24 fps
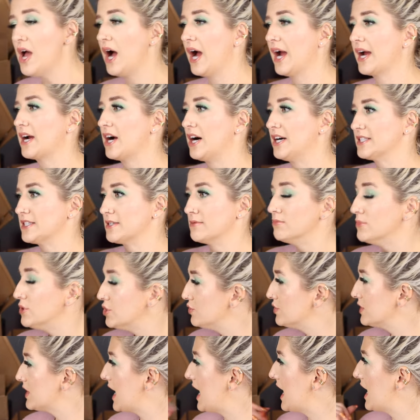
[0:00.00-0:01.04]
I got some
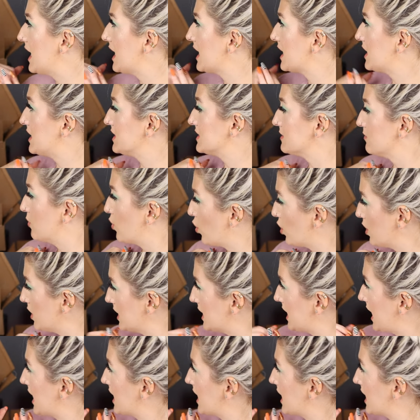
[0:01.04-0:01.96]
Mooncat, I got some Orly,